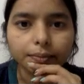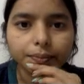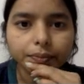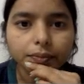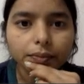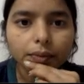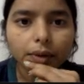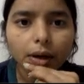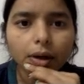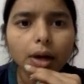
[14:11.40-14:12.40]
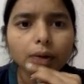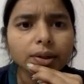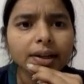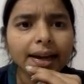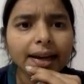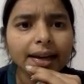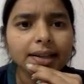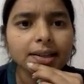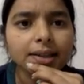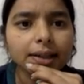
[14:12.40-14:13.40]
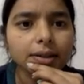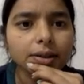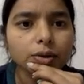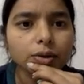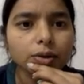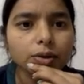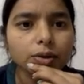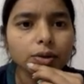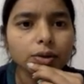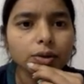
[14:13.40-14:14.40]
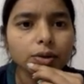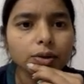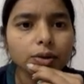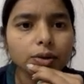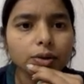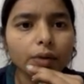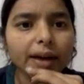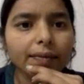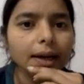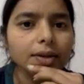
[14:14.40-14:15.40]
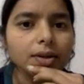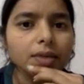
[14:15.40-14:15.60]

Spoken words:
so done. Now the next is, so where we will use the